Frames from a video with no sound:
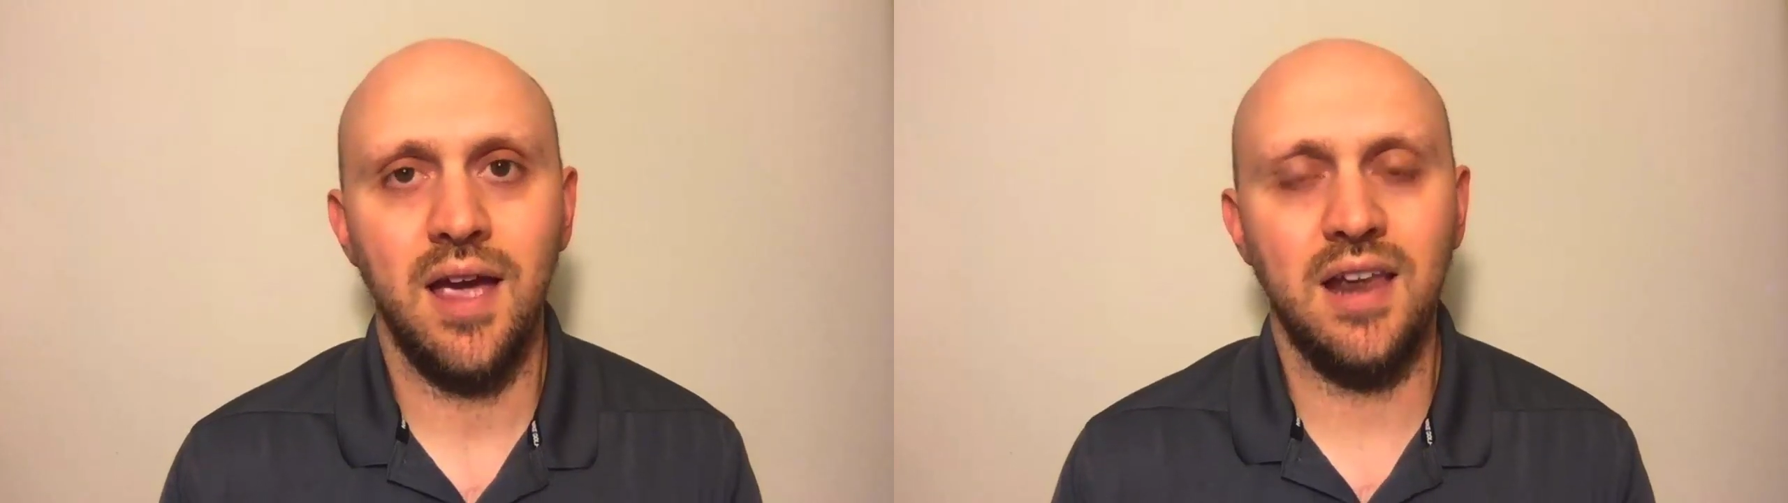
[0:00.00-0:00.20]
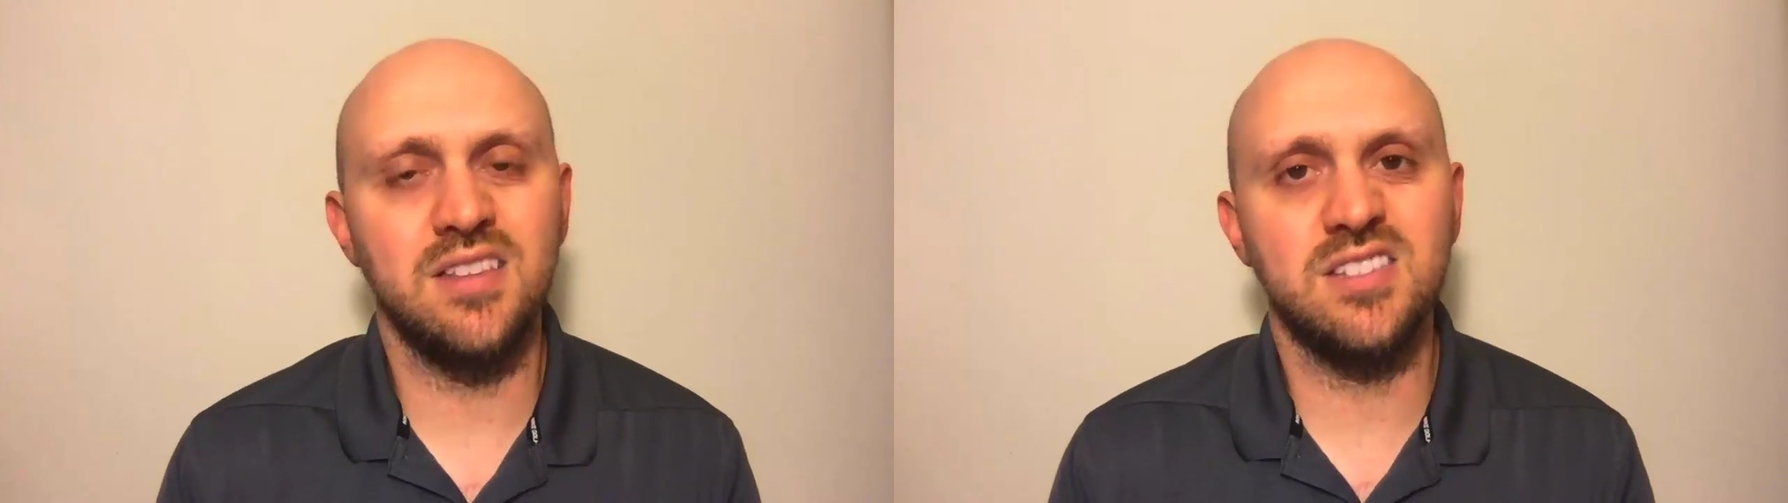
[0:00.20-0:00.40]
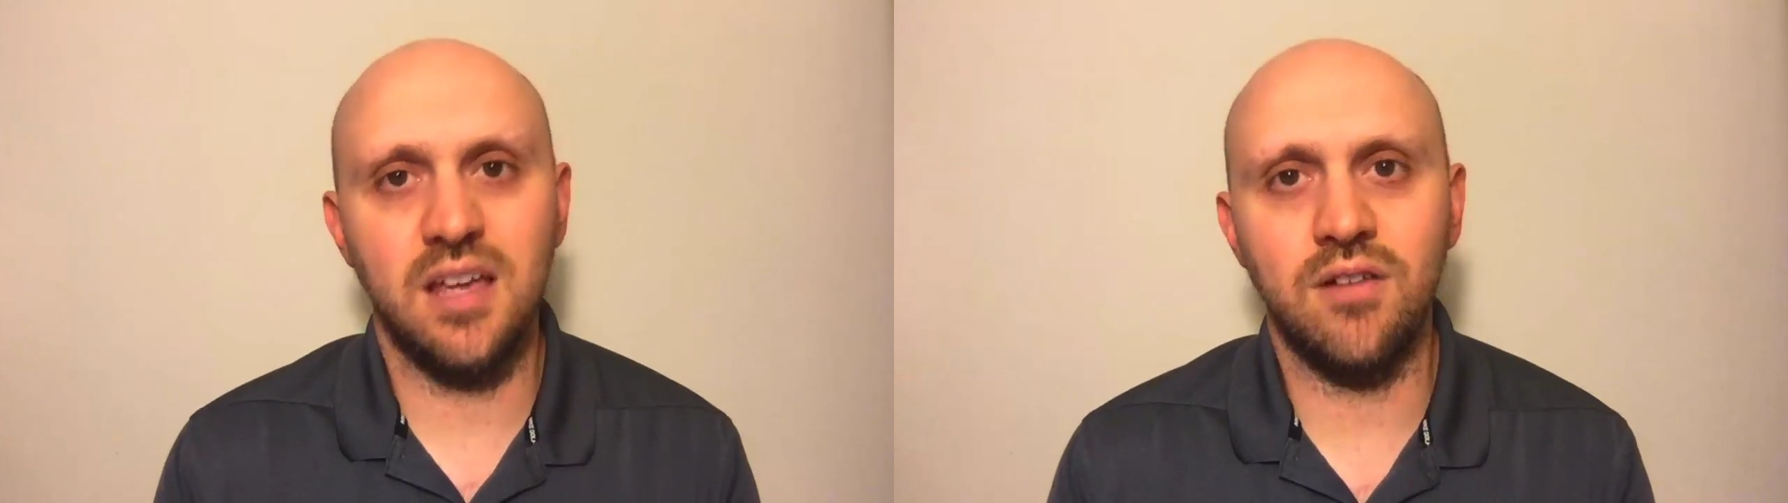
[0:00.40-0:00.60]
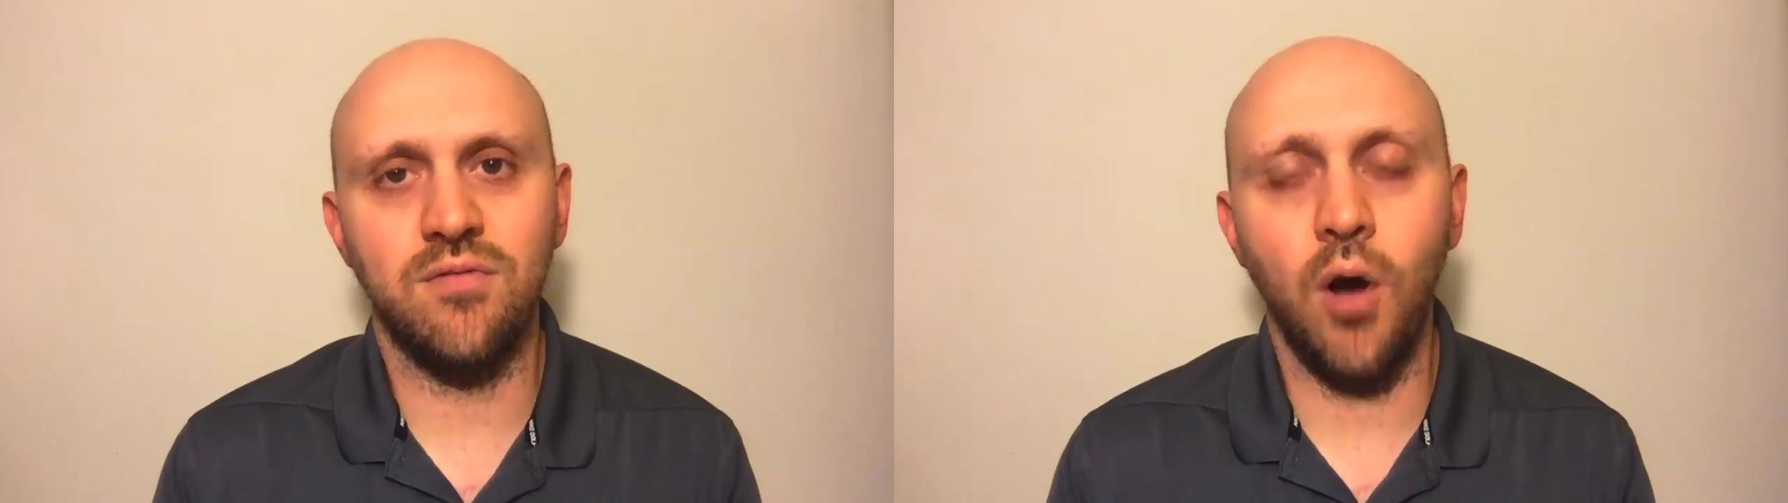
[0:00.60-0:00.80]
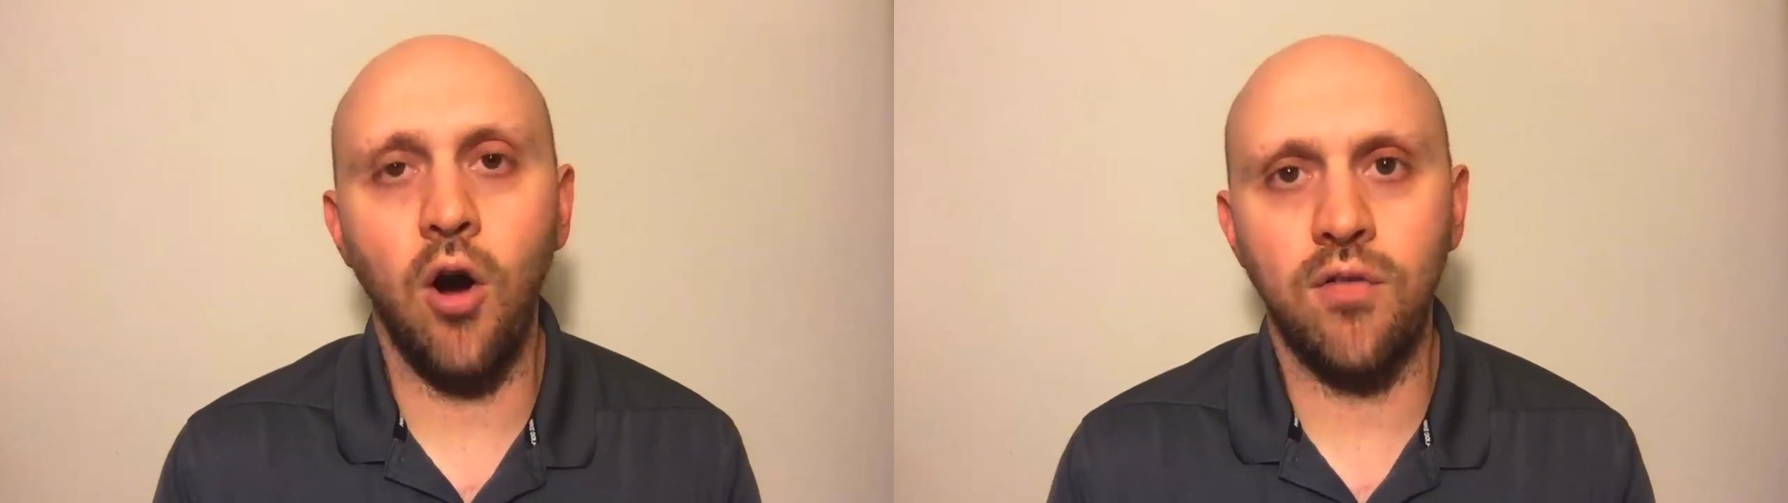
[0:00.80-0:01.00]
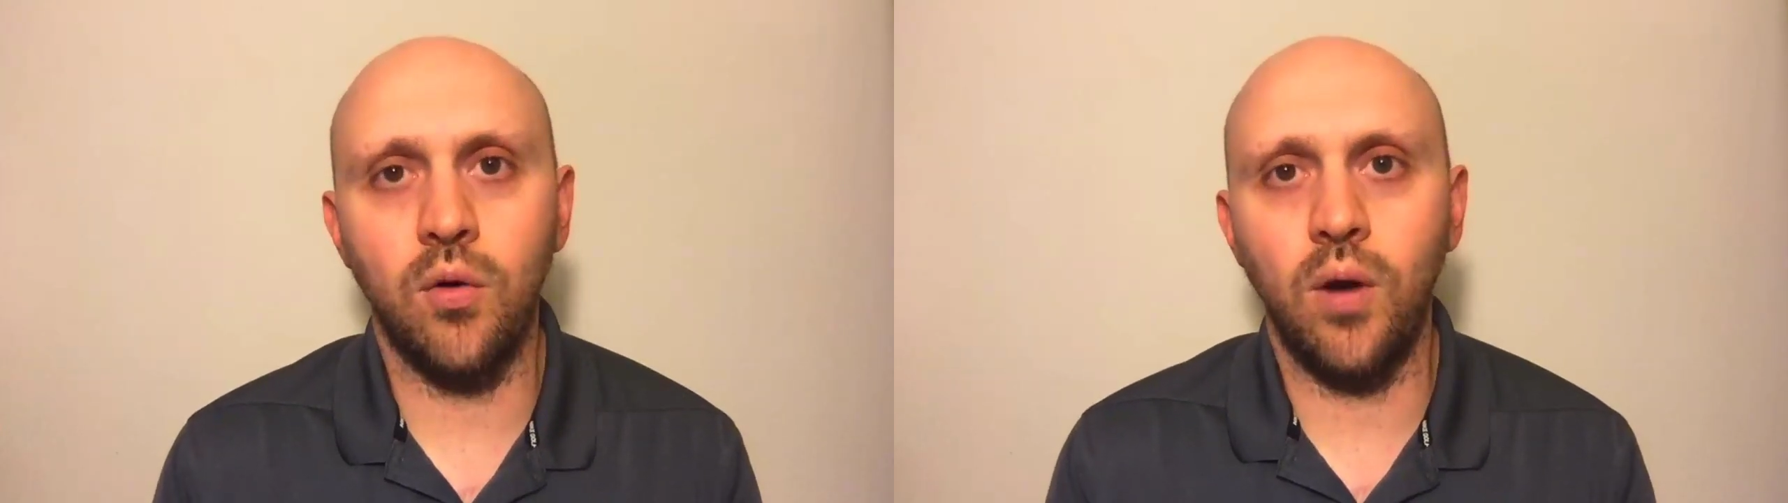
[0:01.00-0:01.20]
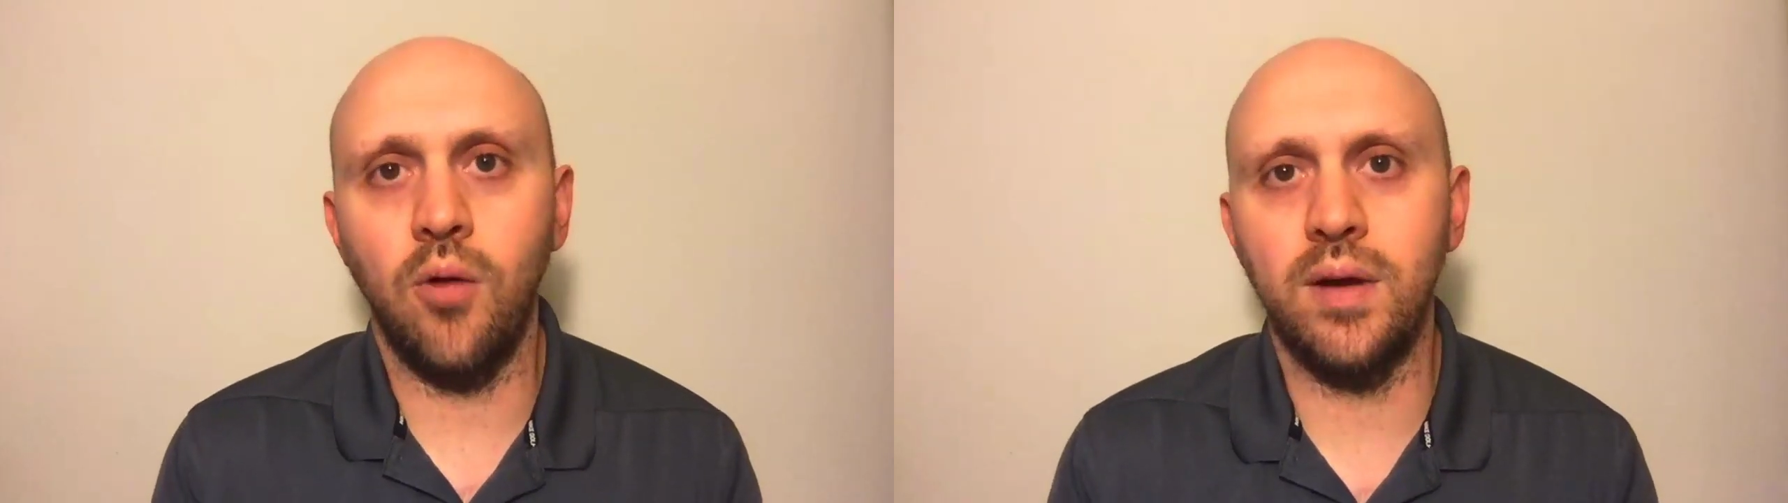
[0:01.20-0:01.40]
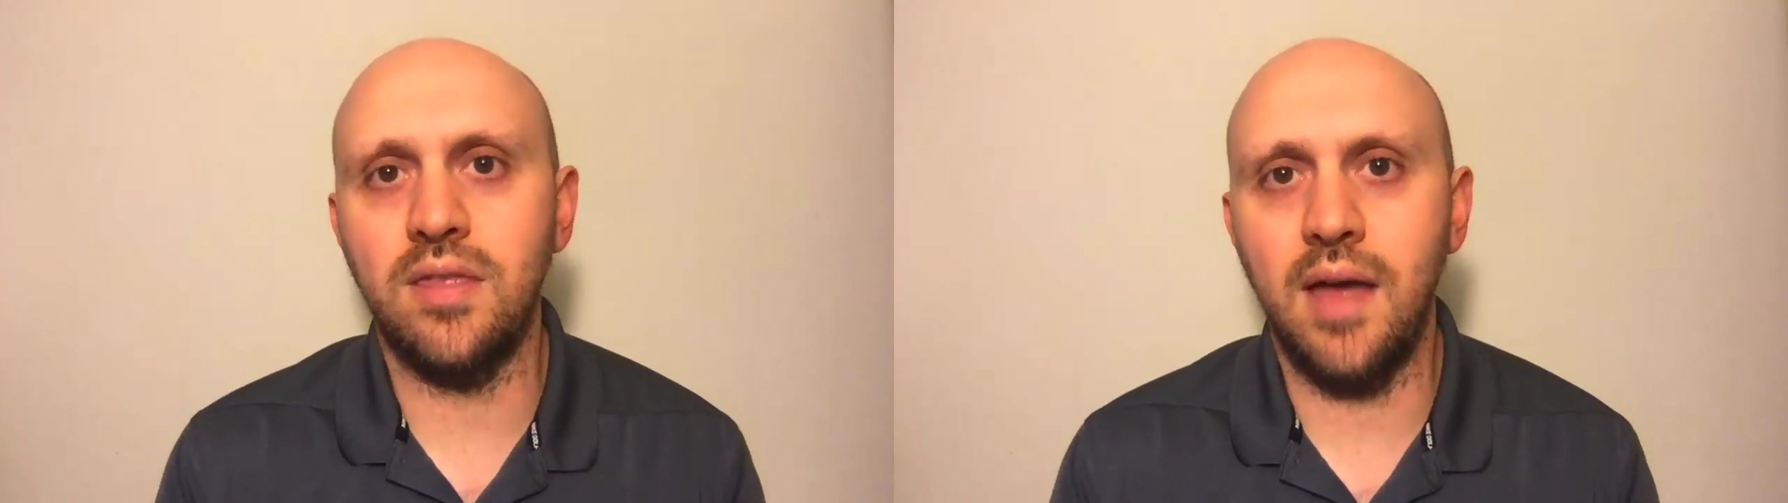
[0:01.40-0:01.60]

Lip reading: and instead of overwhelming